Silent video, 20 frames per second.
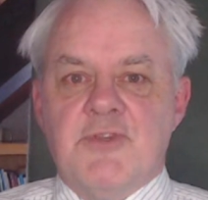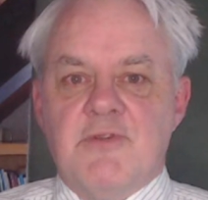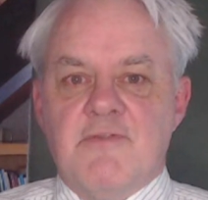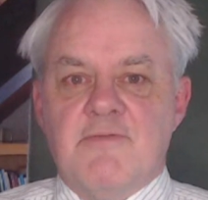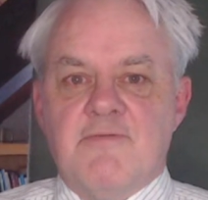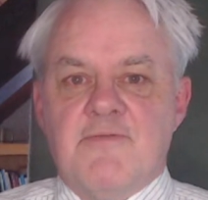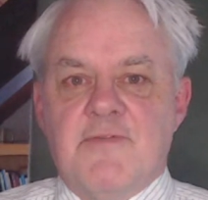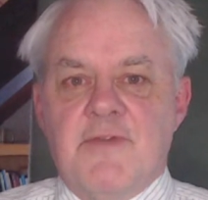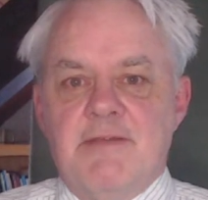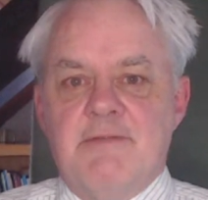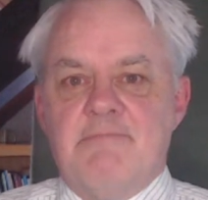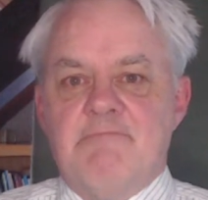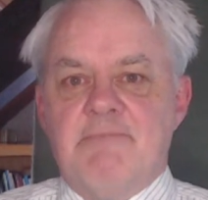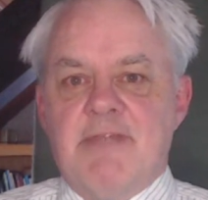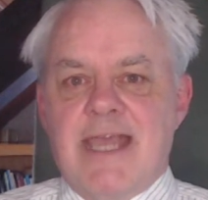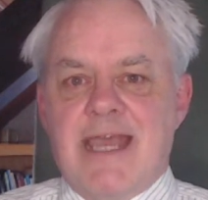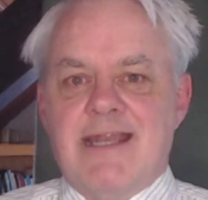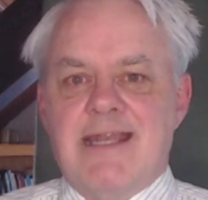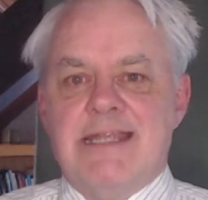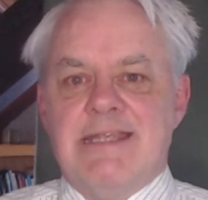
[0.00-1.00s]
sort of
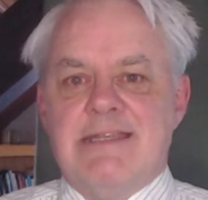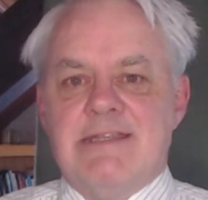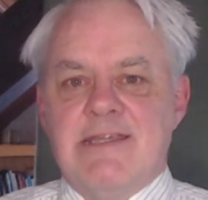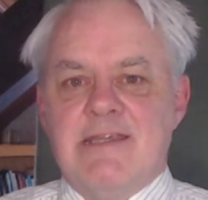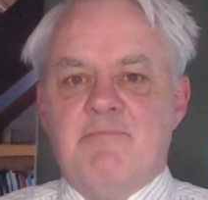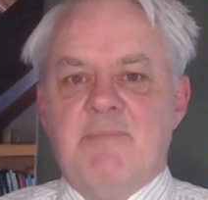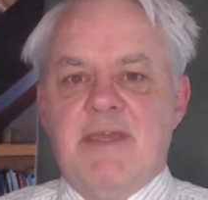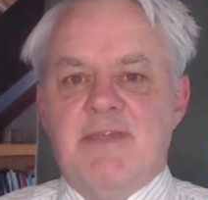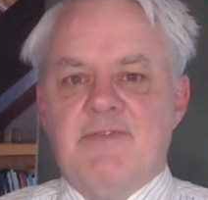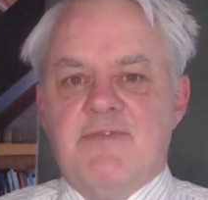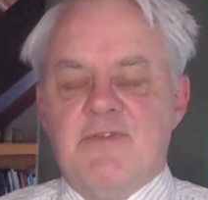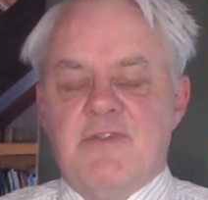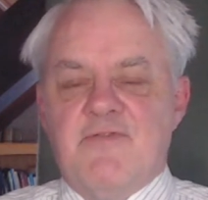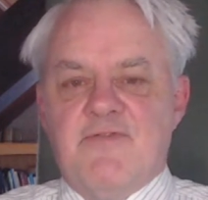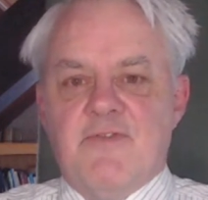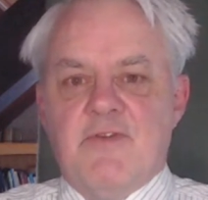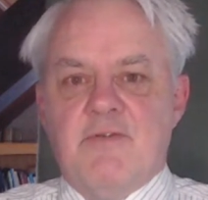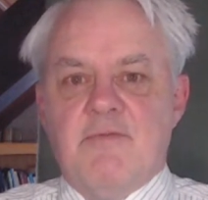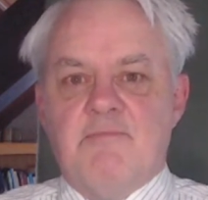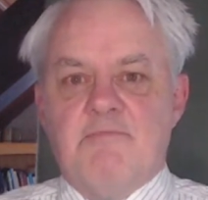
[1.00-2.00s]
catalytic method
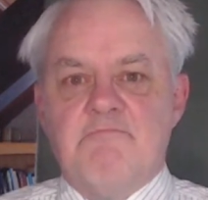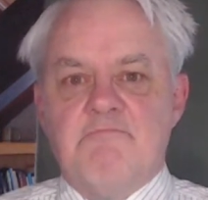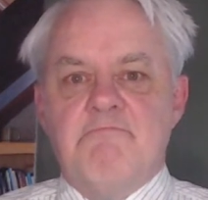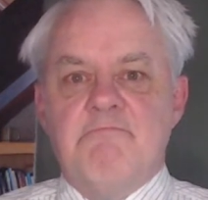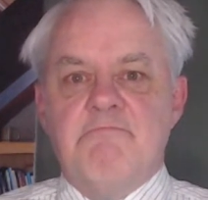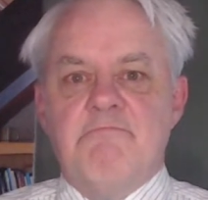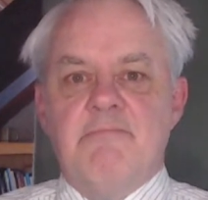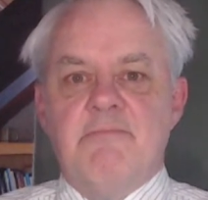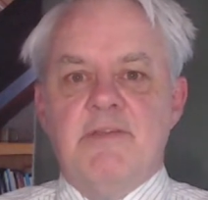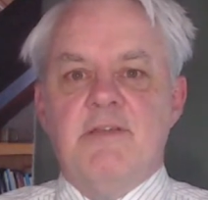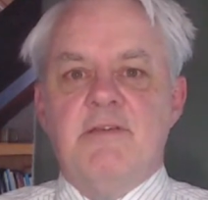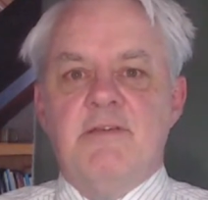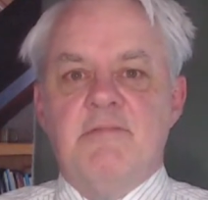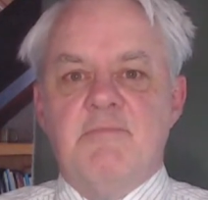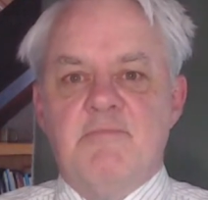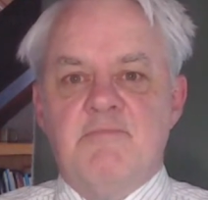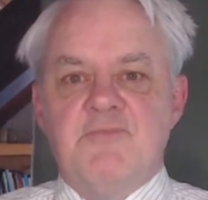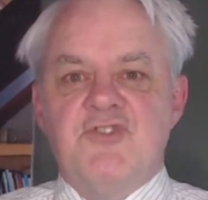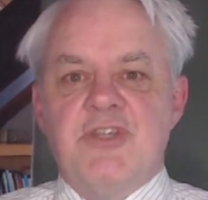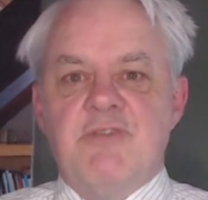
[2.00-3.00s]
for
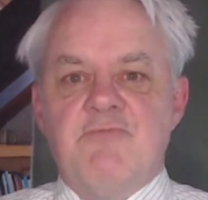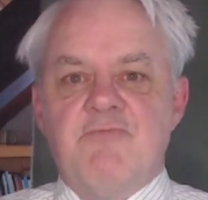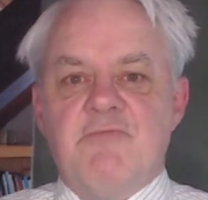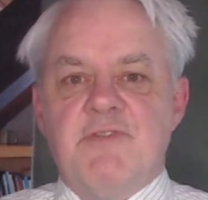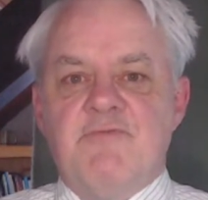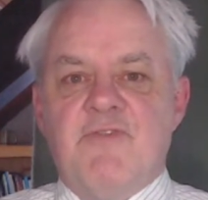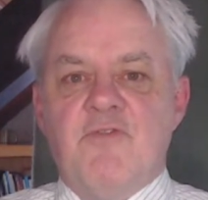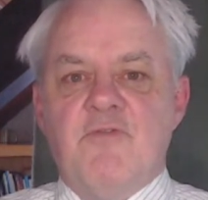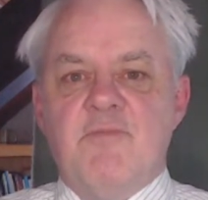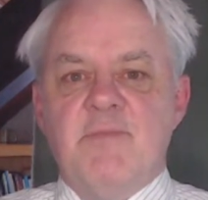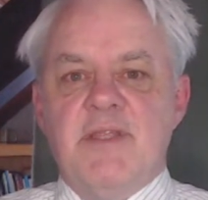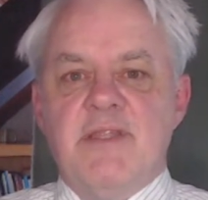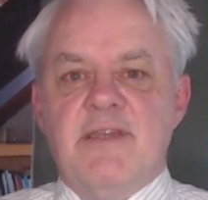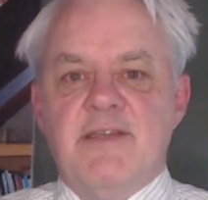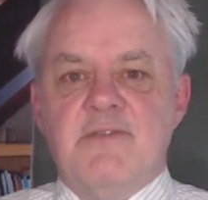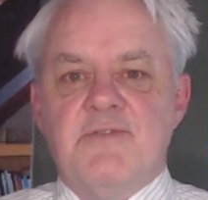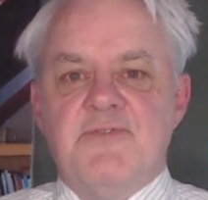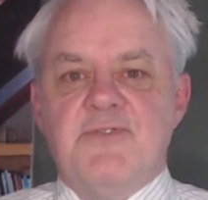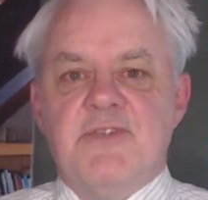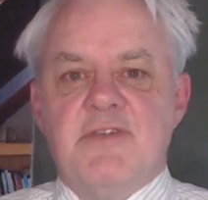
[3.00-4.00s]
reforming the
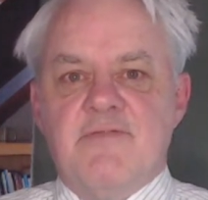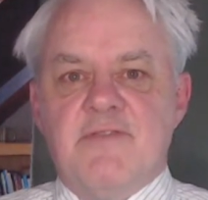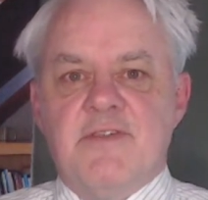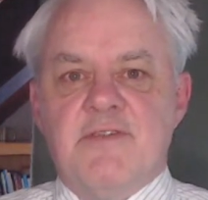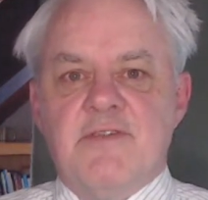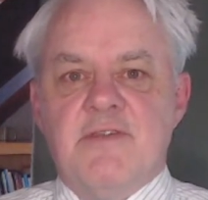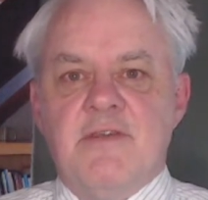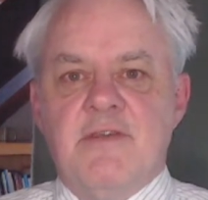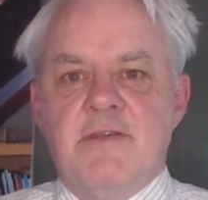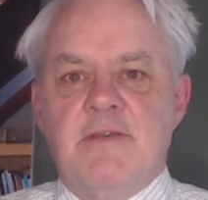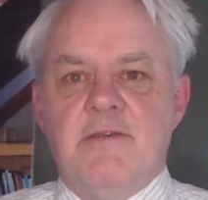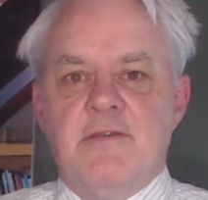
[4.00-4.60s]
health service,